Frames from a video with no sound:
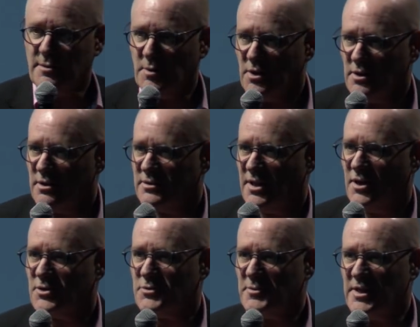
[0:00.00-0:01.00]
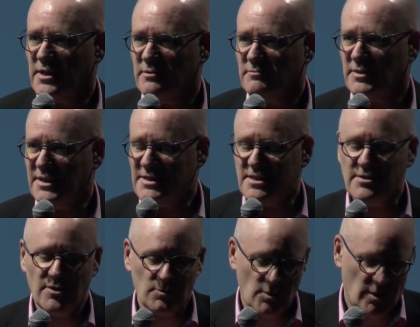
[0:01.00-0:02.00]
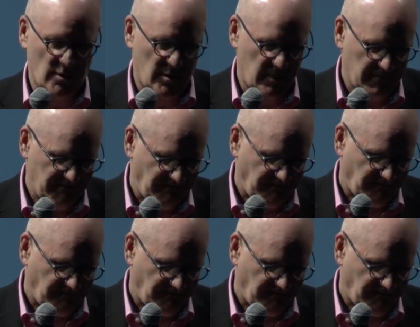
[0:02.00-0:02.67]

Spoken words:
table tells me it's even worse.